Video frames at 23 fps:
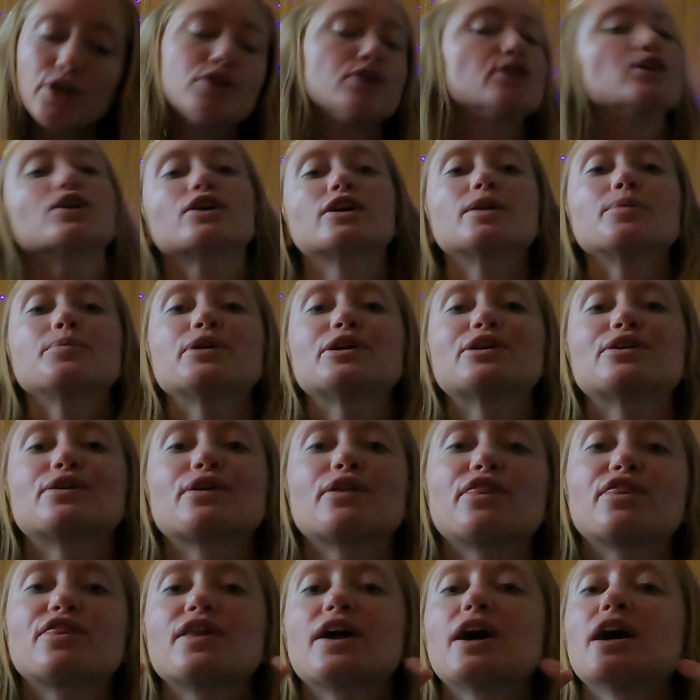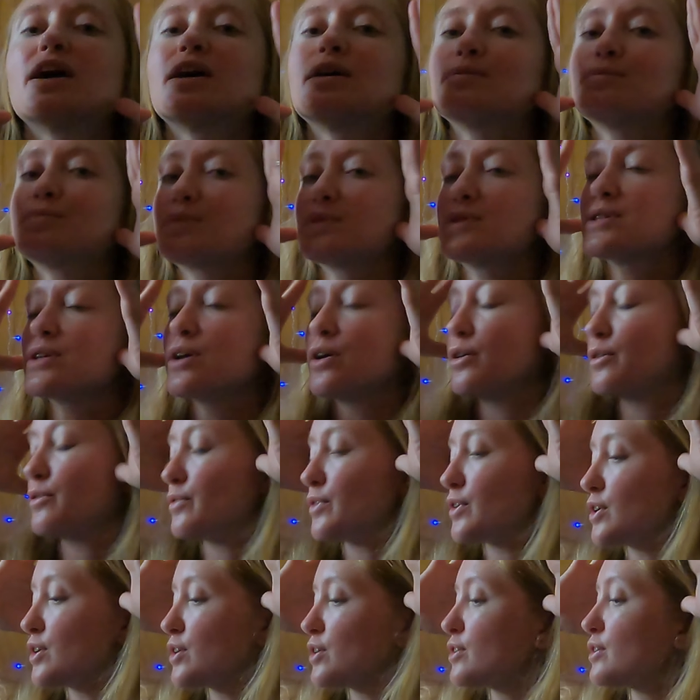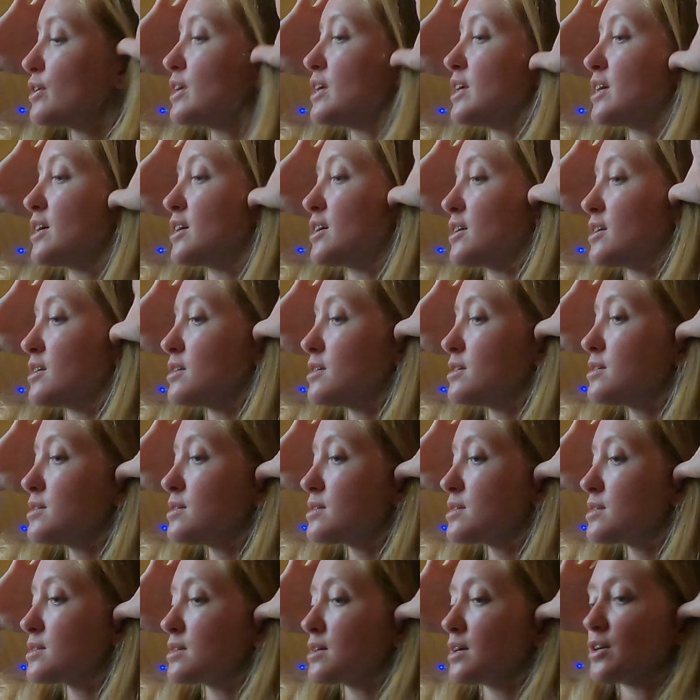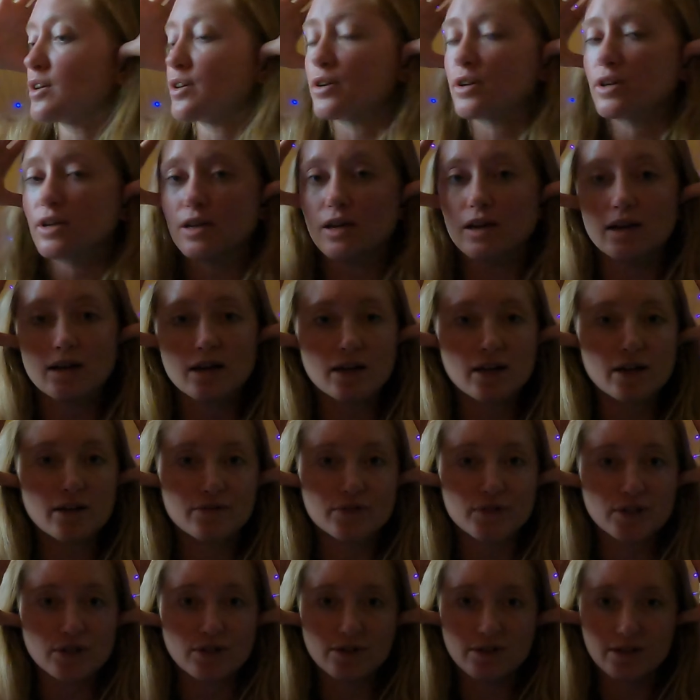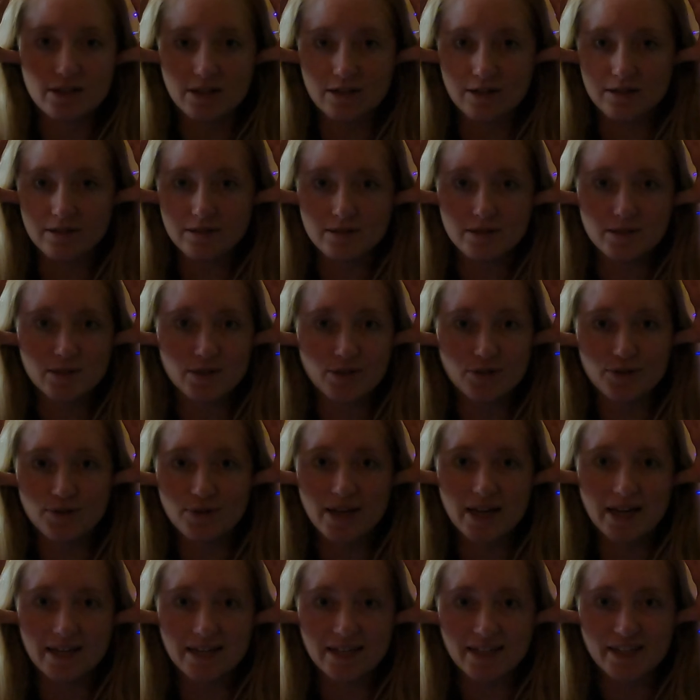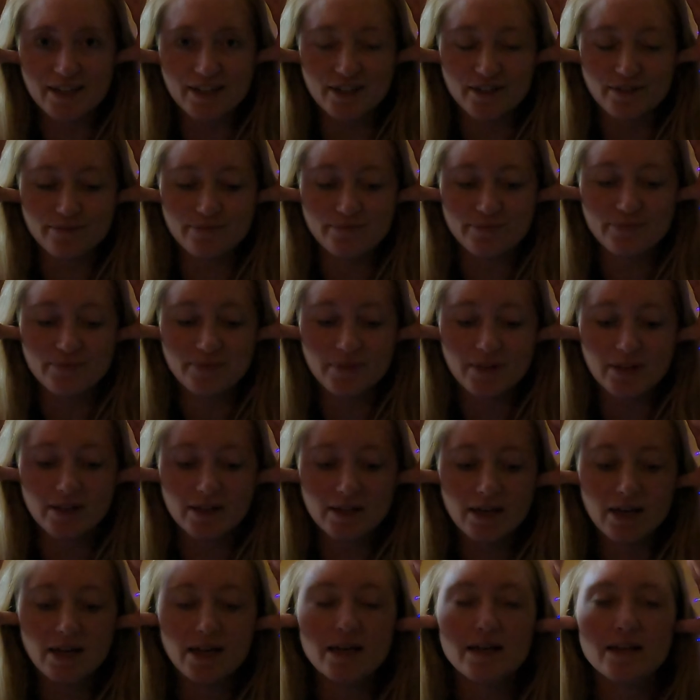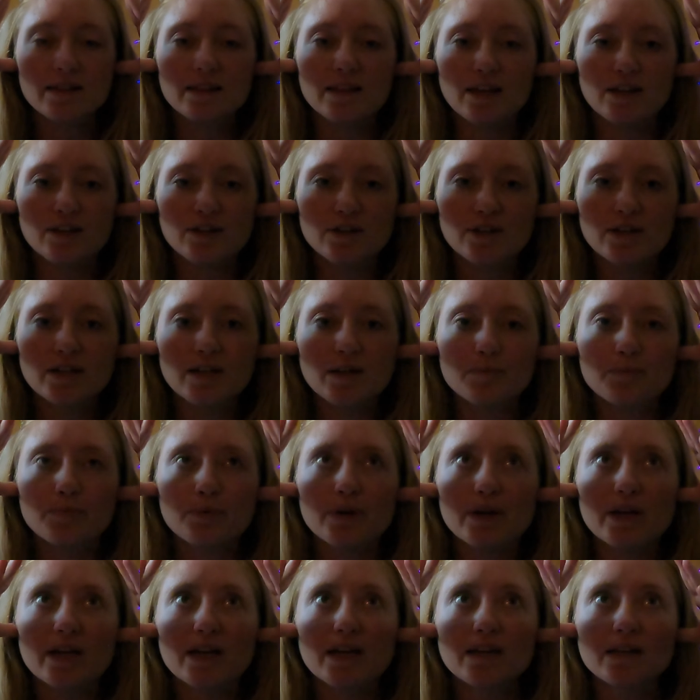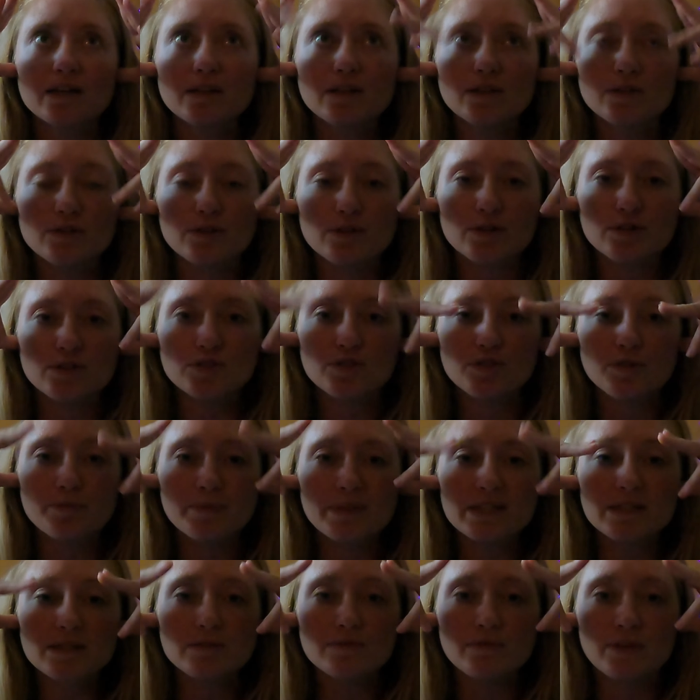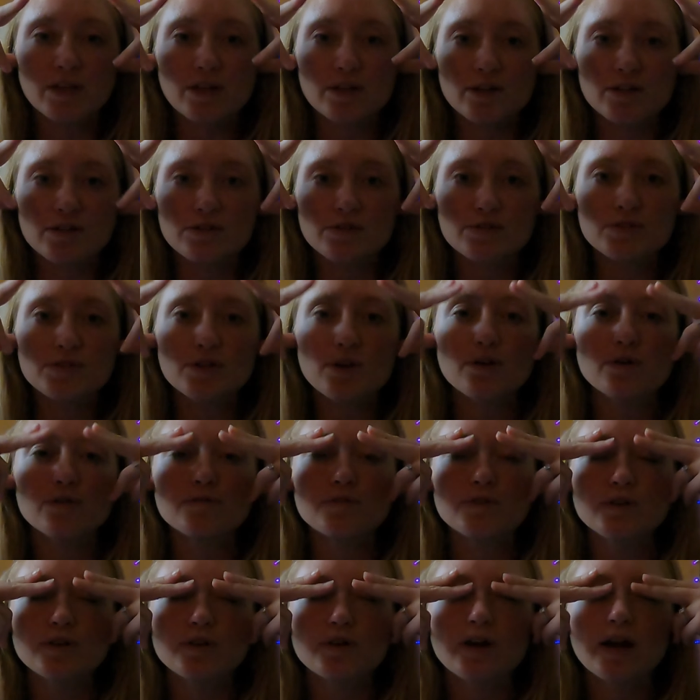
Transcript: You're gonna bring your thumbs over your ears, and you're gonna cover your ears so you can't hear. Then you're gonna bring your 2-piece fingers over your